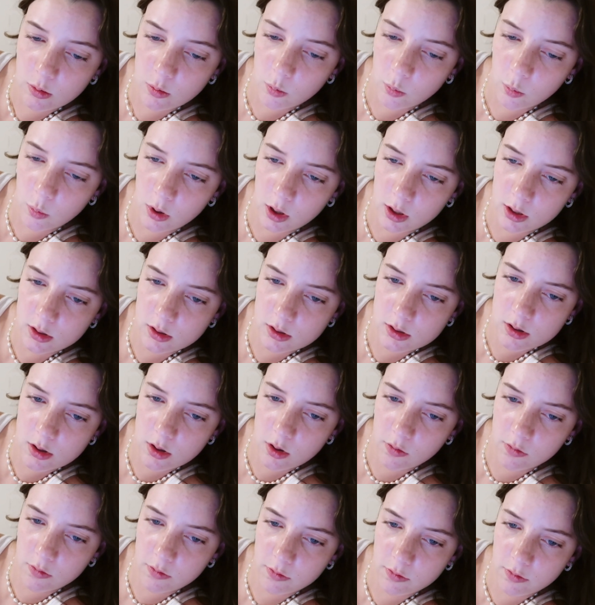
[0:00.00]
one
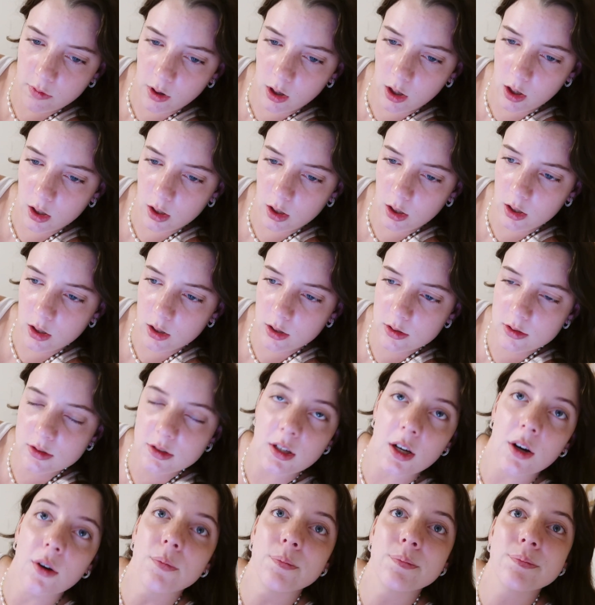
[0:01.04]
so far.
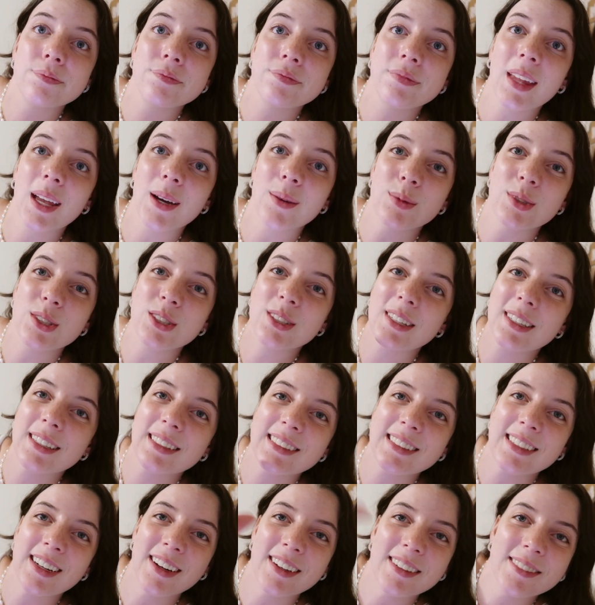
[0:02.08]
So I'm just
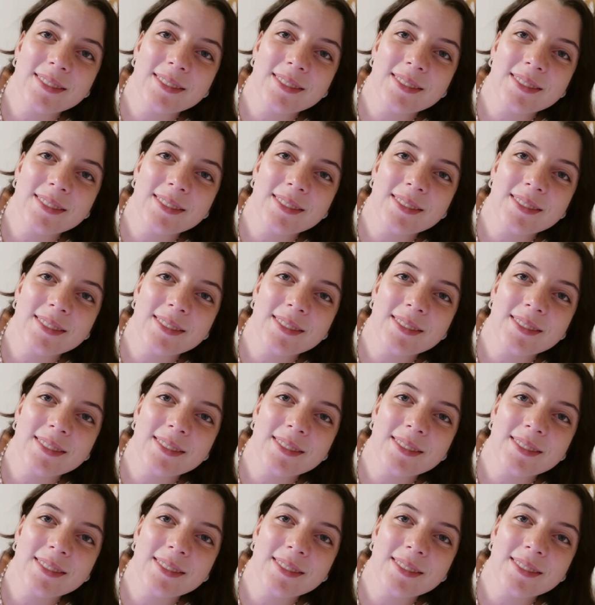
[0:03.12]
gonna start.